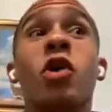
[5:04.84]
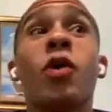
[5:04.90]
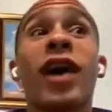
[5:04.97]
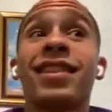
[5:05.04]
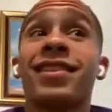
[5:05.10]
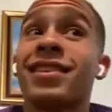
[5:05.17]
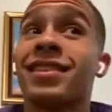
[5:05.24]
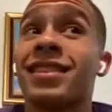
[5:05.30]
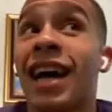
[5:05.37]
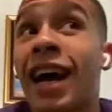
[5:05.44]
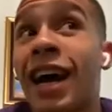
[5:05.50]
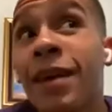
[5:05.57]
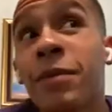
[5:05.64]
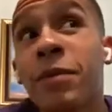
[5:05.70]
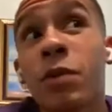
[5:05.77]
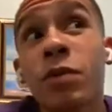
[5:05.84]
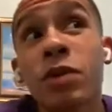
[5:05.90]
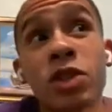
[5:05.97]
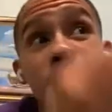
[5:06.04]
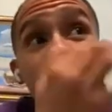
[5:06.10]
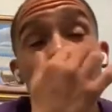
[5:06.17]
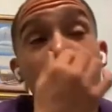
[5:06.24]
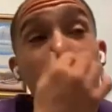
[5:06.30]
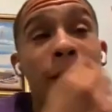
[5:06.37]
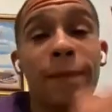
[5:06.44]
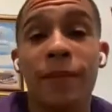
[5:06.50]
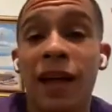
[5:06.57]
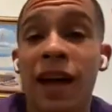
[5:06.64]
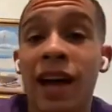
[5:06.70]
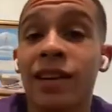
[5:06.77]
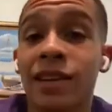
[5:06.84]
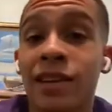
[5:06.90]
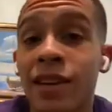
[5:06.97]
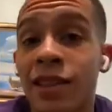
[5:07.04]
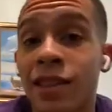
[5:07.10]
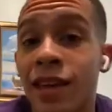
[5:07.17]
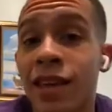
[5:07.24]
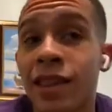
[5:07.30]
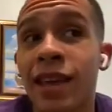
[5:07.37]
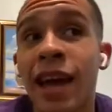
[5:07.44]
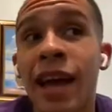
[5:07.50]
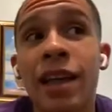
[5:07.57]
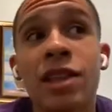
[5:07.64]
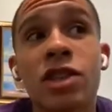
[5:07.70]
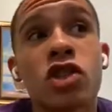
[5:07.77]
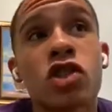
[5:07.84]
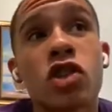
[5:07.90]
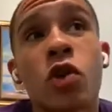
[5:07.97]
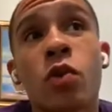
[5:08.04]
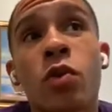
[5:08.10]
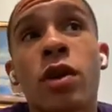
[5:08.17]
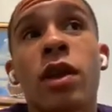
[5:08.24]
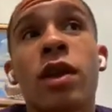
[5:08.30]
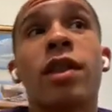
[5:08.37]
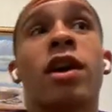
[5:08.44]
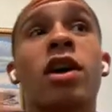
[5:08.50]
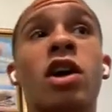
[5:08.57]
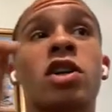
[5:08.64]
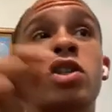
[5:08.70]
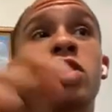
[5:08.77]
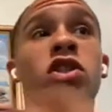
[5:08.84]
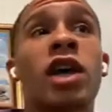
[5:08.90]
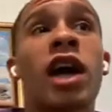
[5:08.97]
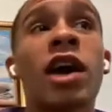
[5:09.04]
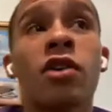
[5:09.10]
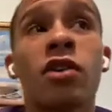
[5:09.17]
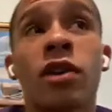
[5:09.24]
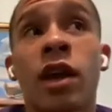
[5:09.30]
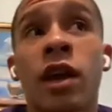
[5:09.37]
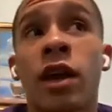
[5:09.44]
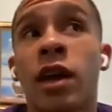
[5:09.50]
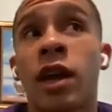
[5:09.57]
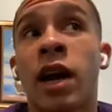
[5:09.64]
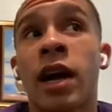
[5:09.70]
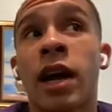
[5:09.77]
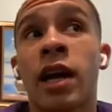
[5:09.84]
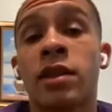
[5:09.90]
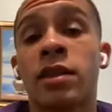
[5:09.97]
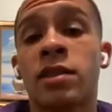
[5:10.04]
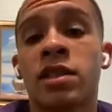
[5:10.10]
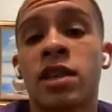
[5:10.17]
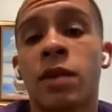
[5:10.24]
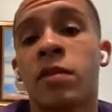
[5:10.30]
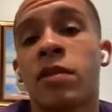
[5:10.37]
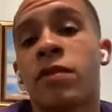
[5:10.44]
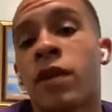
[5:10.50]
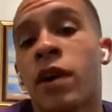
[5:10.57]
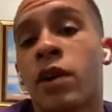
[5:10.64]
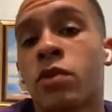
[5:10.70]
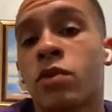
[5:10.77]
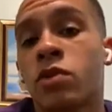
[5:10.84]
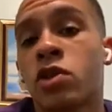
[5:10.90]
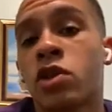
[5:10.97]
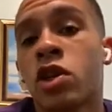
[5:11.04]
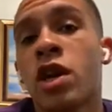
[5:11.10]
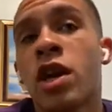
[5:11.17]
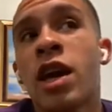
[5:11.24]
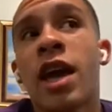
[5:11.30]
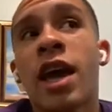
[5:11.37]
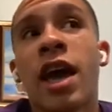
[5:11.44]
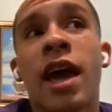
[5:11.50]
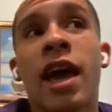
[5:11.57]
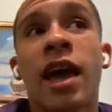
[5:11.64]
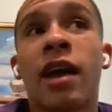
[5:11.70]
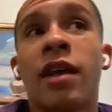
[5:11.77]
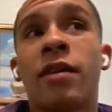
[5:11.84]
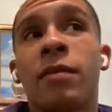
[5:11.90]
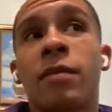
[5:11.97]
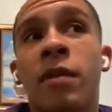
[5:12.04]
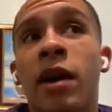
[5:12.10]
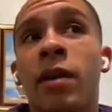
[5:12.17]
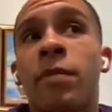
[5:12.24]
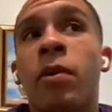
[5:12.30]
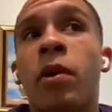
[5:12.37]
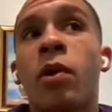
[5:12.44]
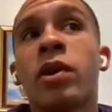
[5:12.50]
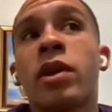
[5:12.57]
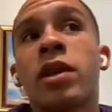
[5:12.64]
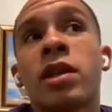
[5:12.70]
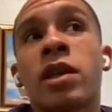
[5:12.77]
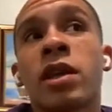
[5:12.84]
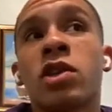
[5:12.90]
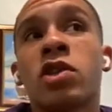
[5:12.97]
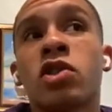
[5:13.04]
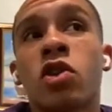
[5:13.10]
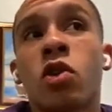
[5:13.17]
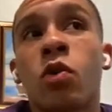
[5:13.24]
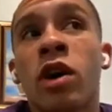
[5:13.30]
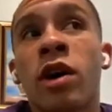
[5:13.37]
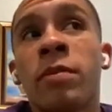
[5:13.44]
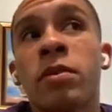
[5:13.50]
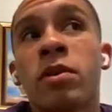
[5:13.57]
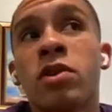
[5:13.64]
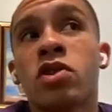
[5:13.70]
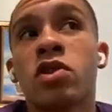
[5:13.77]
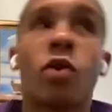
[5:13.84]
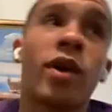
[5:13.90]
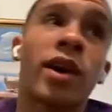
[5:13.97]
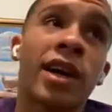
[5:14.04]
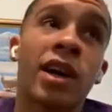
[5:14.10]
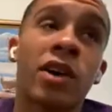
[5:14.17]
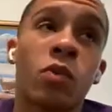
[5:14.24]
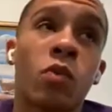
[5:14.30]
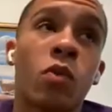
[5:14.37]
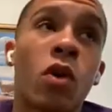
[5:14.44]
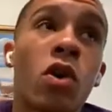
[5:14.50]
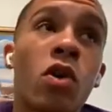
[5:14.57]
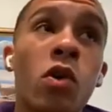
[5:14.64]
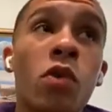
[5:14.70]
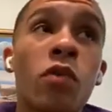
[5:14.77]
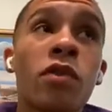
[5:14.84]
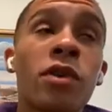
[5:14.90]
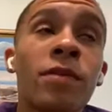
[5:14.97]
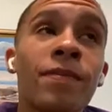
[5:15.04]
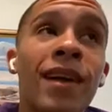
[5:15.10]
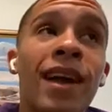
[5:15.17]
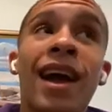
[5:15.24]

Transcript: at the time when we spoke, I did think that. So on Saturday, I had the semifinals and my opponent didn't show up. So I got a walkover.